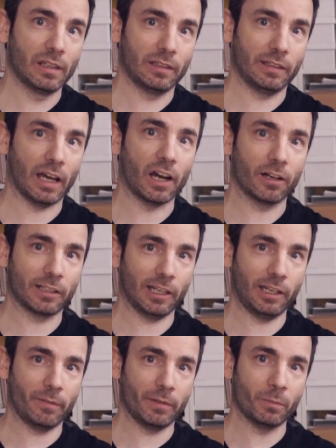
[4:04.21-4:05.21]
the heart a
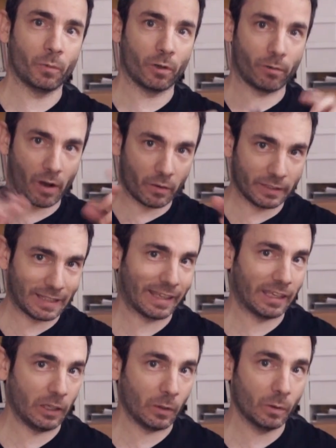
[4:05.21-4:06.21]
little bit more rounded and
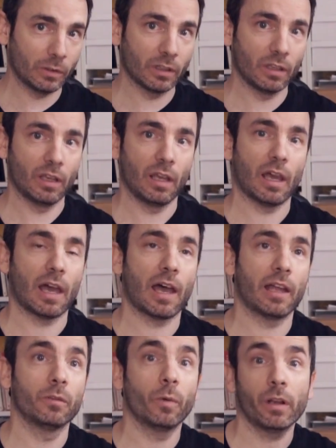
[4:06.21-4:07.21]
cute.
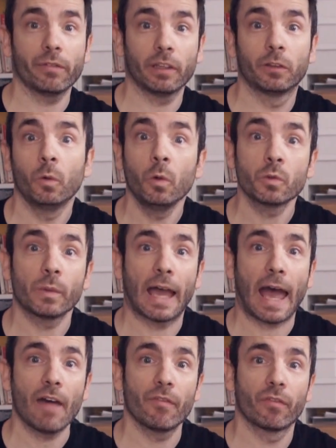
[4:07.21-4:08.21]
And one of the tools we
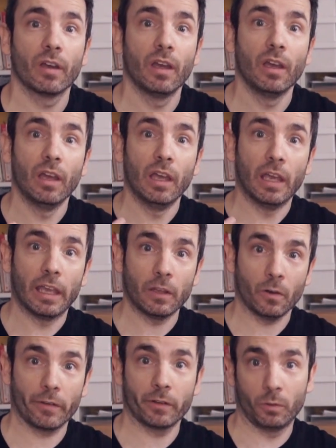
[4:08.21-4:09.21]
have in
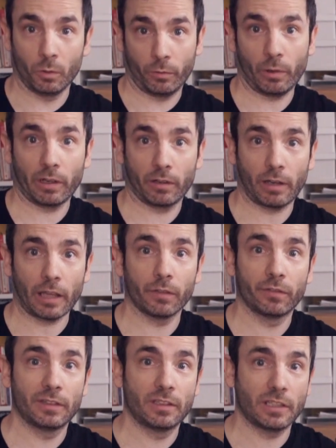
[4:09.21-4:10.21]
order to kind of
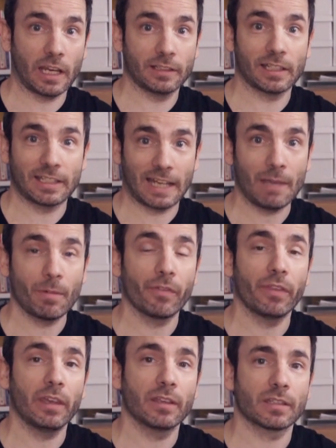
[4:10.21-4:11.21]
change the shape of
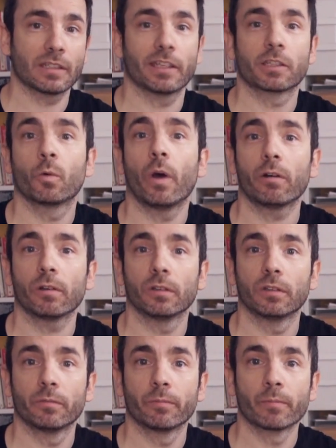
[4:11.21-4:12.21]
things is the square
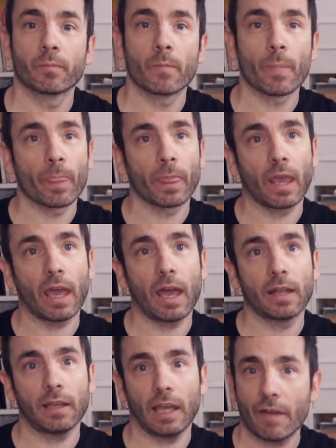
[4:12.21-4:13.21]
root.
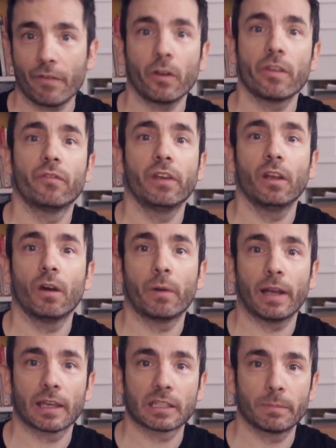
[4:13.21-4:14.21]
And I have another video where
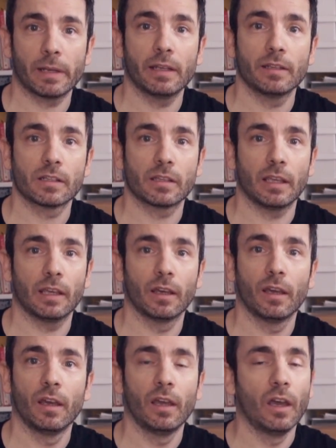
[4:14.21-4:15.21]
I explain this thing.
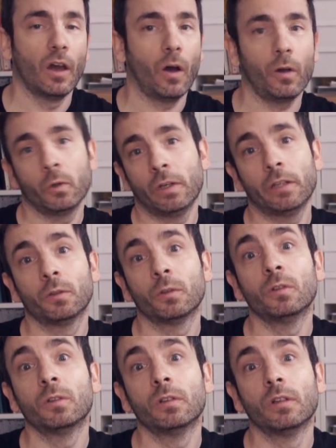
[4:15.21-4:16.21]
All you need
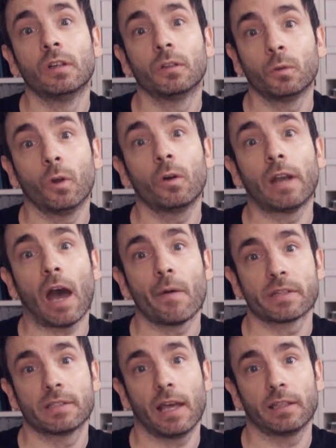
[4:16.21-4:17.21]
to know now
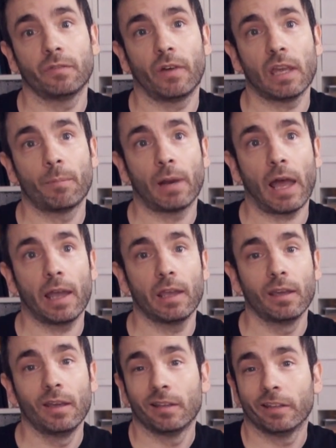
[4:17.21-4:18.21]
is that if I apply
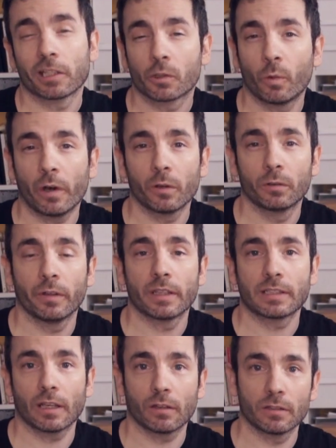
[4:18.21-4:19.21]
the square root to the
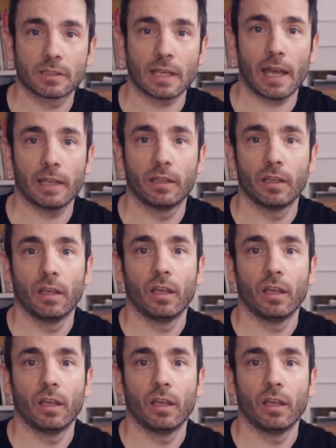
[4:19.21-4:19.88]
second side